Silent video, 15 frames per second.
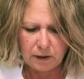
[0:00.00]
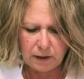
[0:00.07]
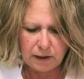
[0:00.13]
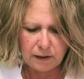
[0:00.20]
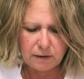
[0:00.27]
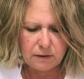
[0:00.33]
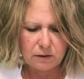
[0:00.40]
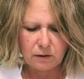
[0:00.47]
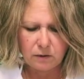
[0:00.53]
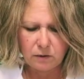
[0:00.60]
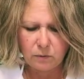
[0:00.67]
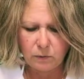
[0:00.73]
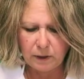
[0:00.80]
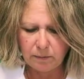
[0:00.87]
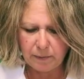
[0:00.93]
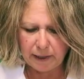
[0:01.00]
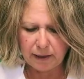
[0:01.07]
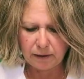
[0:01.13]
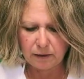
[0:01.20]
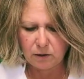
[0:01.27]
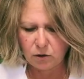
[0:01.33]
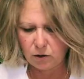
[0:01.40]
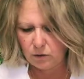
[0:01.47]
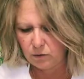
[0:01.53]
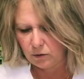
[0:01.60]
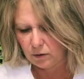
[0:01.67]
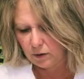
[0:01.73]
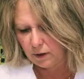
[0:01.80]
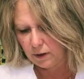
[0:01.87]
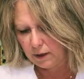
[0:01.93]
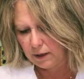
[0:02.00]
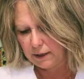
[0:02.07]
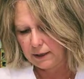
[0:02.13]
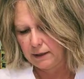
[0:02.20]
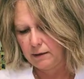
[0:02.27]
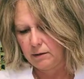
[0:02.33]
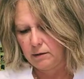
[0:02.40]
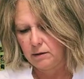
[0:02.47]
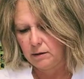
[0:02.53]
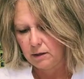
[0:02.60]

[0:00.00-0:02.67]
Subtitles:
think it started way back in junior high.